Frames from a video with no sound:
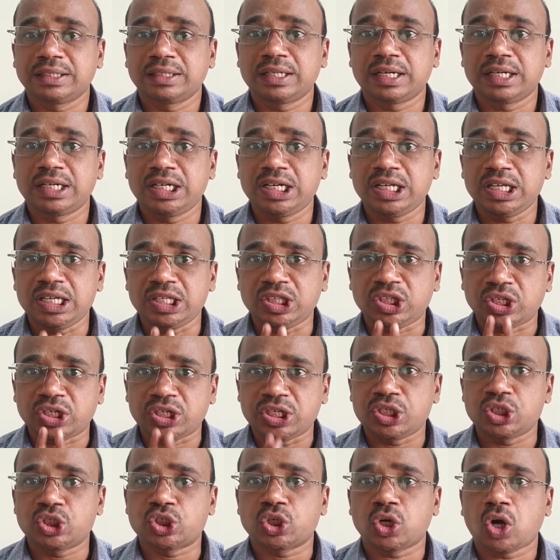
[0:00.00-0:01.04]
the teeth
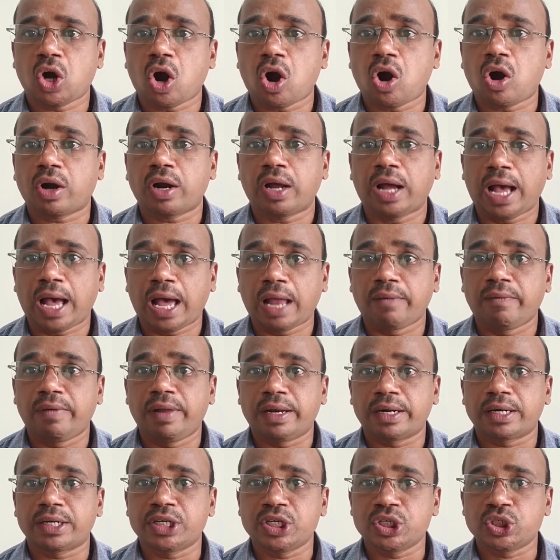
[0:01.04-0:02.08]
ridge or
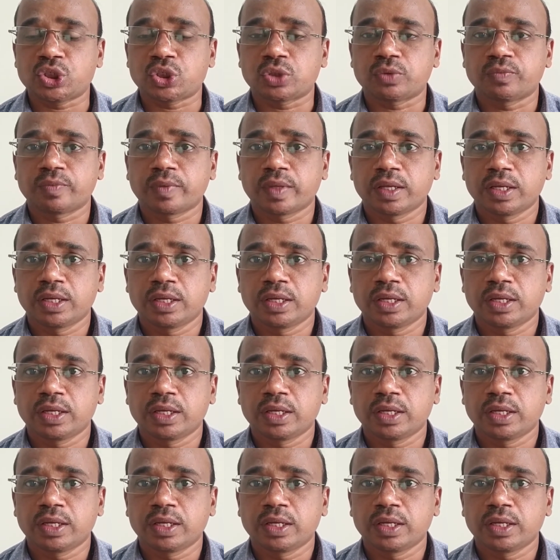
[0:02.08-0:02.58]
alveolar ridge.